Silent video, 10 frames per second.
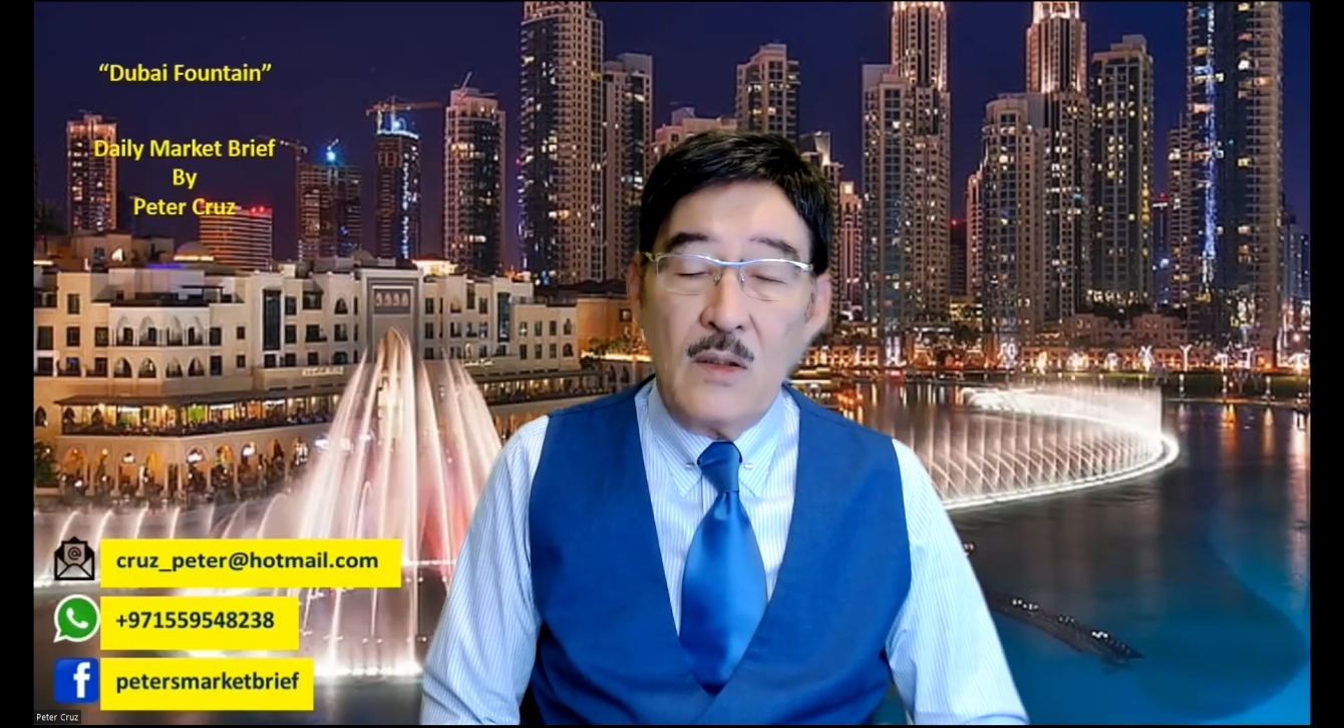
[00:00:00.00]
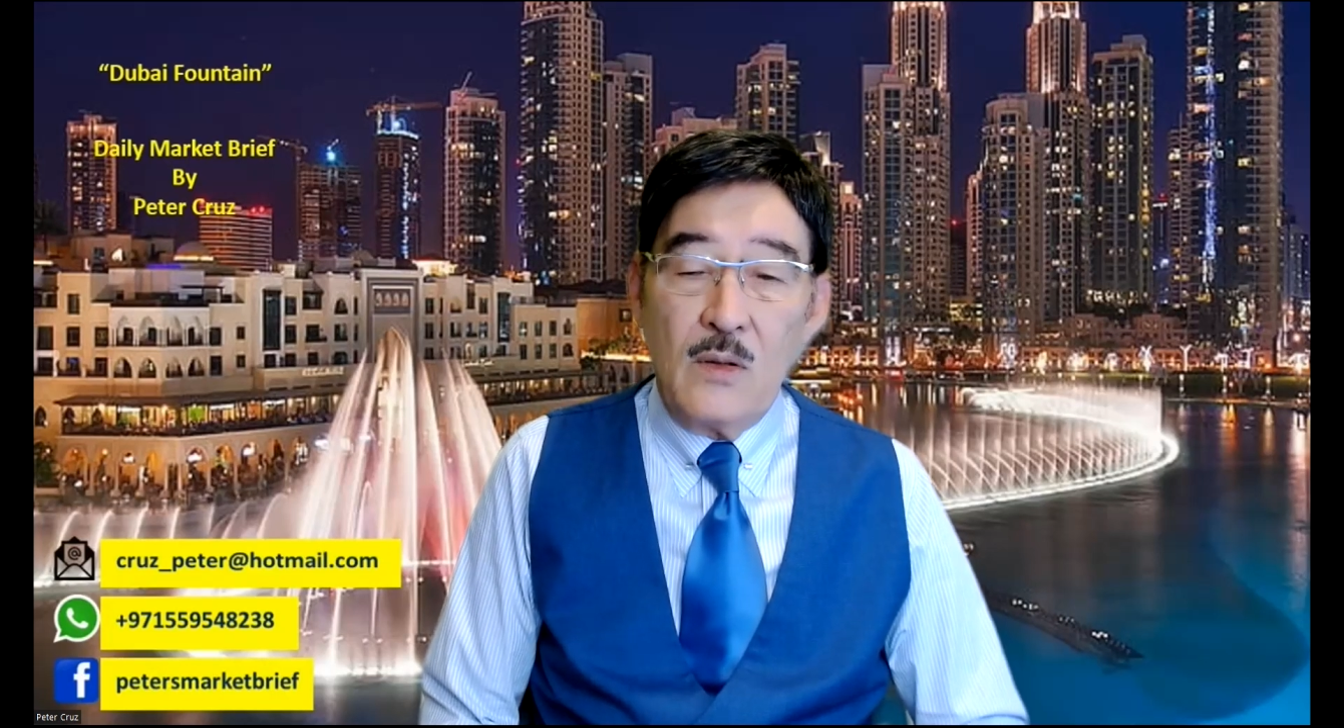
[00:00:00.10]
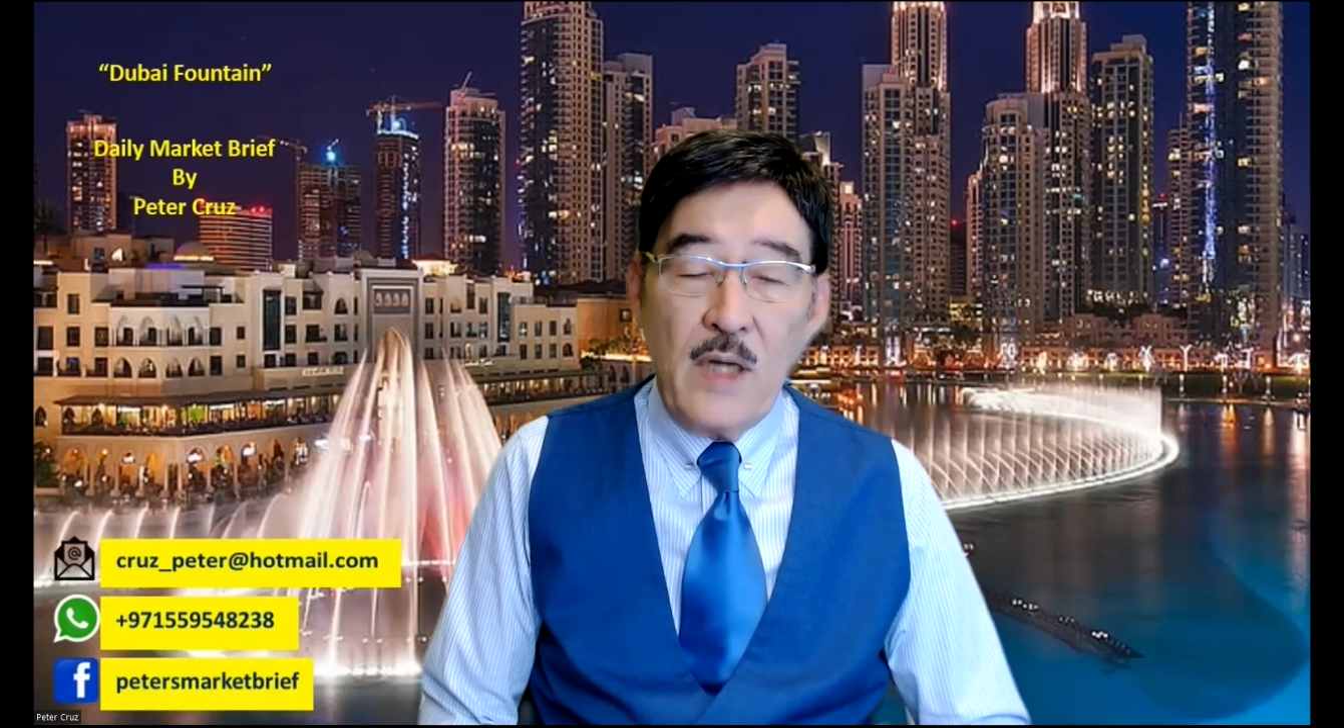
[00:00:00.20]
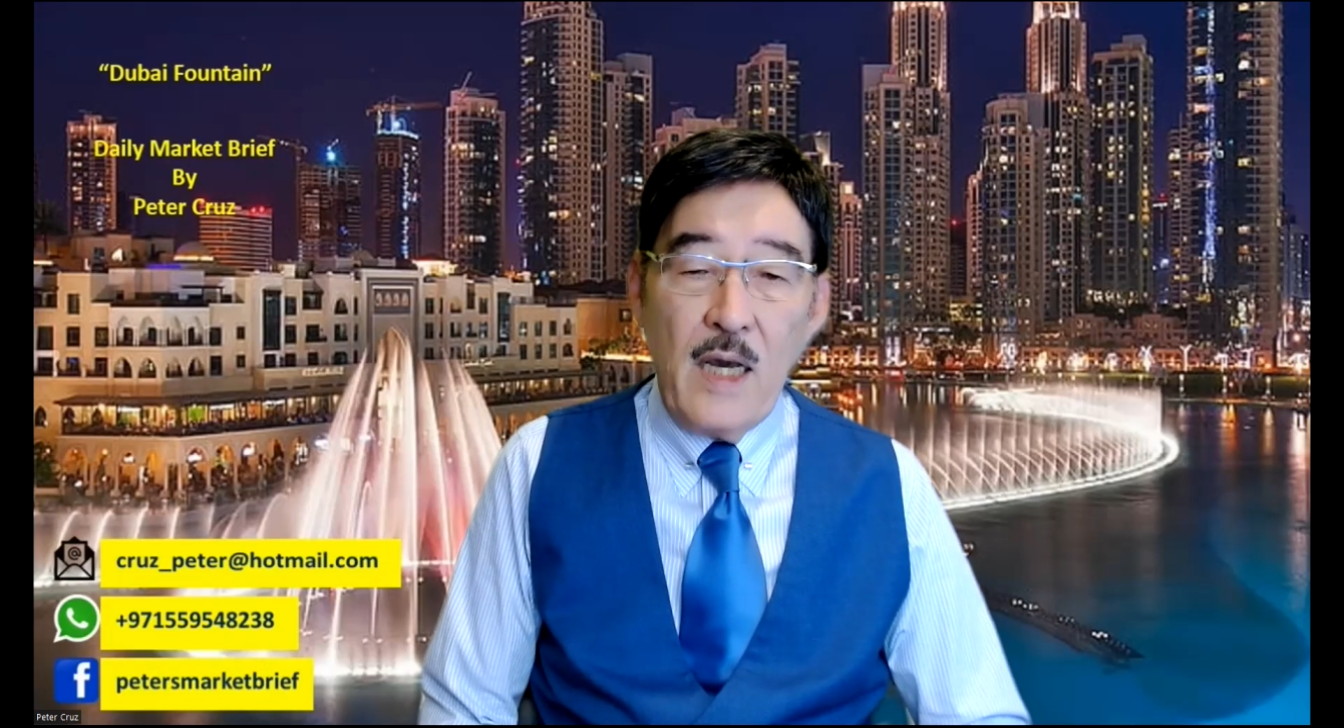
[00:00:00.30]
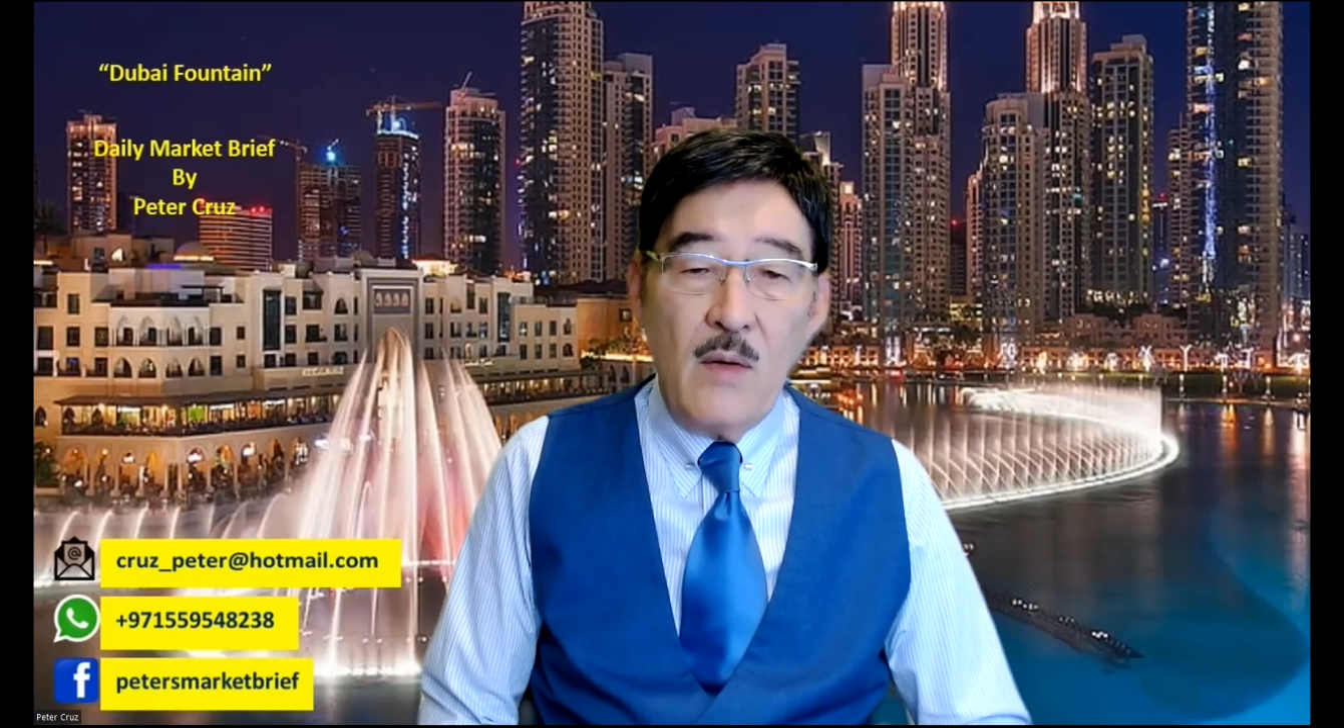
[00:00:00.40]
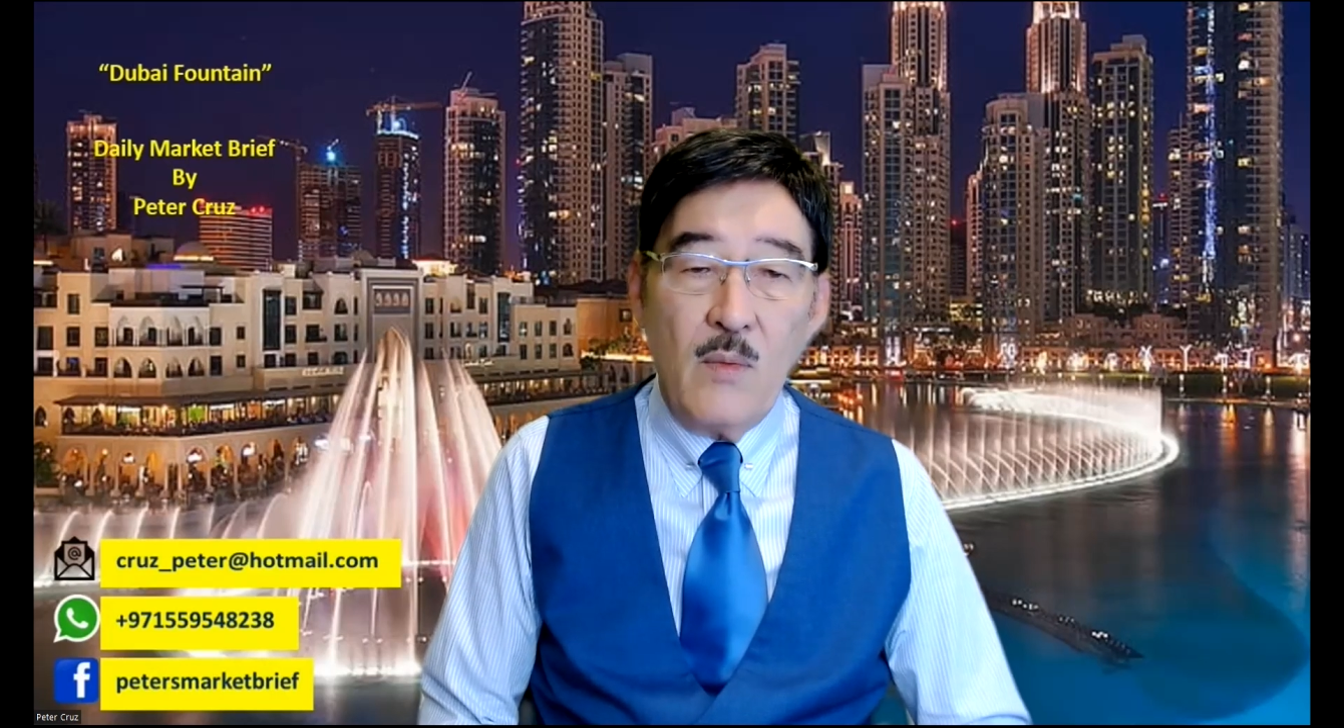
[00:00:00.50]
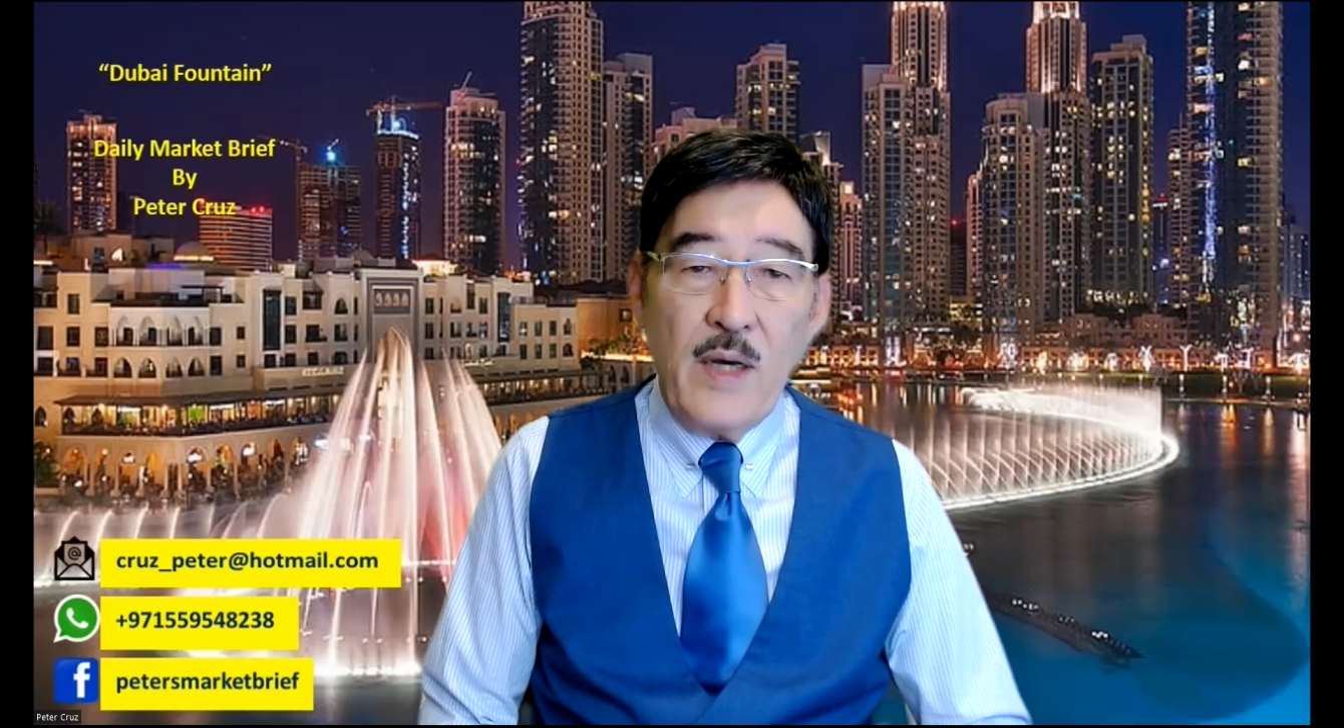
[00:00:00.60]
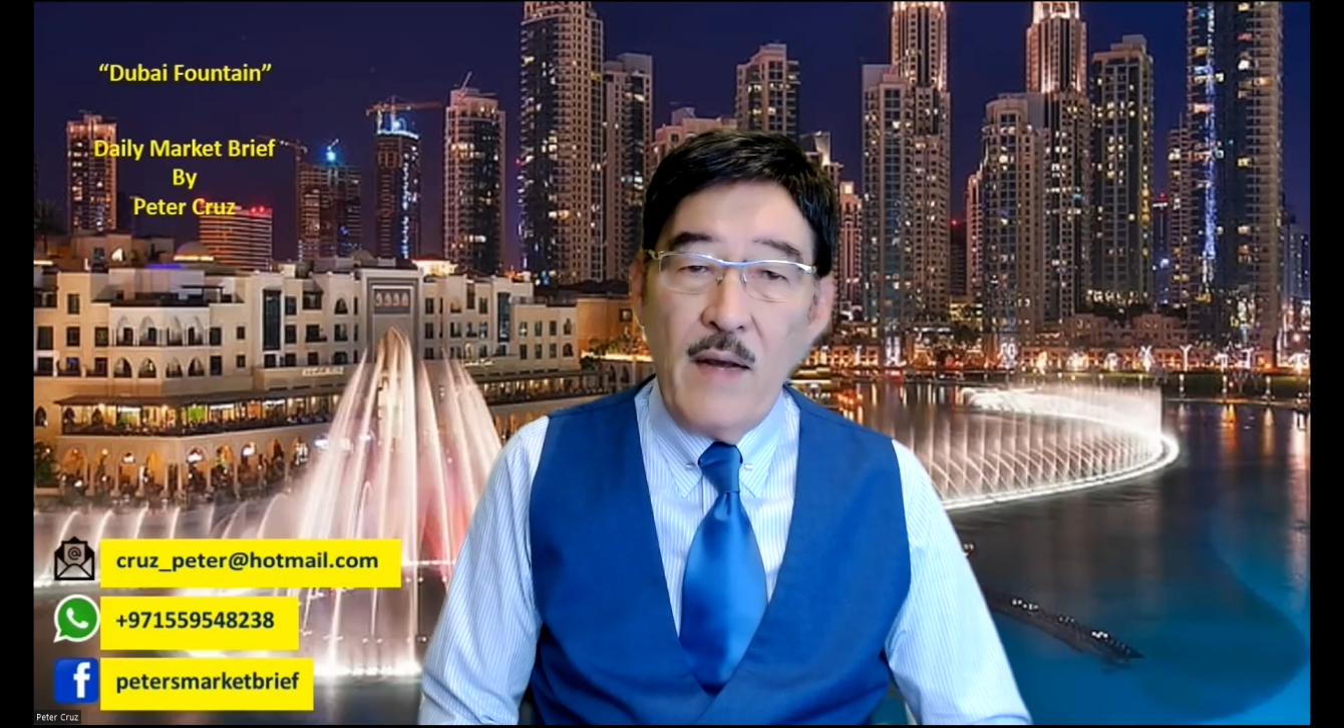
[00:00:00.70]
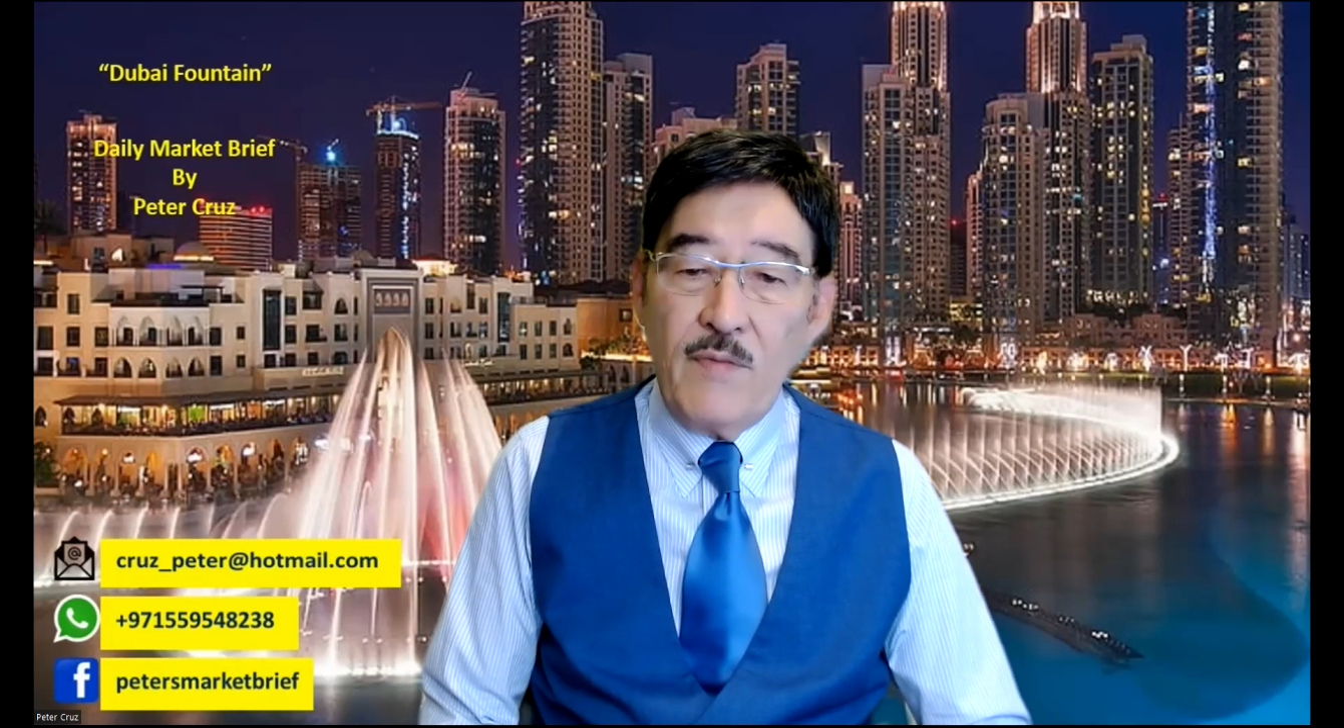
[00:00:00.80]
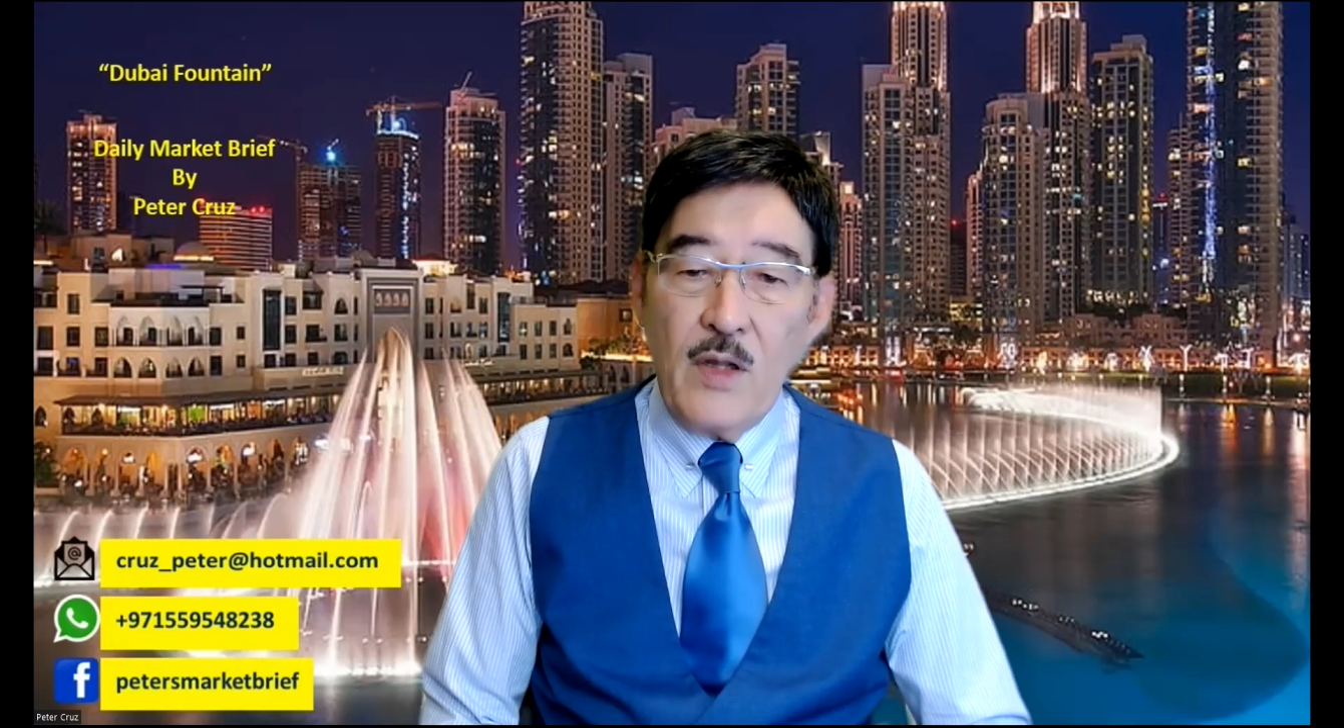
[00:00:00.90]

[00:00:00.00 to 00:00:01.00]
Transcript: Today, we have